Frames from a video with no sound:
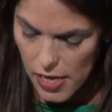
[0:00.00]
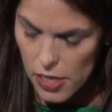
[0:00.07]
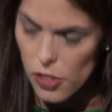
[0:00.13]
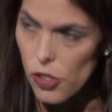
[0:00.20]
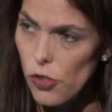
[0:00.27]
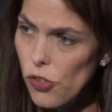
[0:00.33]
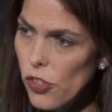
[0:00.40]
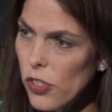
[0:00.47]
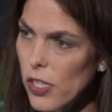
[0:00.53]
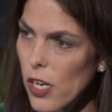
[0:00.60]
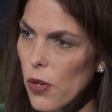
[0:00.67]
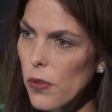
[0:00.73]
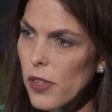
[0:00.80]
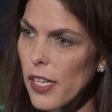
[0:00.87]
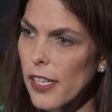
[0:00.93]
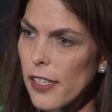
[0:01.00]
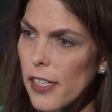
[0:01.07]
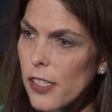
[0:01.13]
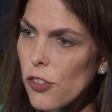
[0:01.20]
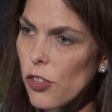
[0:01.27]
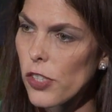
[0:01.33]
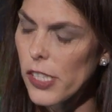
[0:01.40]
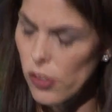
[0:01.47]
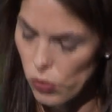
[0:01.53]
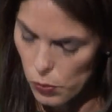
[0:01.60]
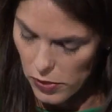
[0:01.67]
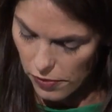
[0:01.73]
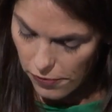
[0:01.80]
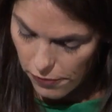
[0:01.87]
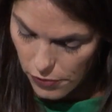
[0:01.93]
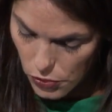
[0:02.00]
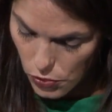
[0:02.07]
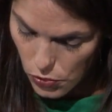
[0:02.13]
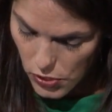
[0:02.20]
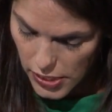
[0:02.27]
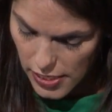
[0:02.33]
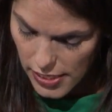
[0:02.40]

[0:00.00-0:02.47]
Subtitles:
you should note that countries with food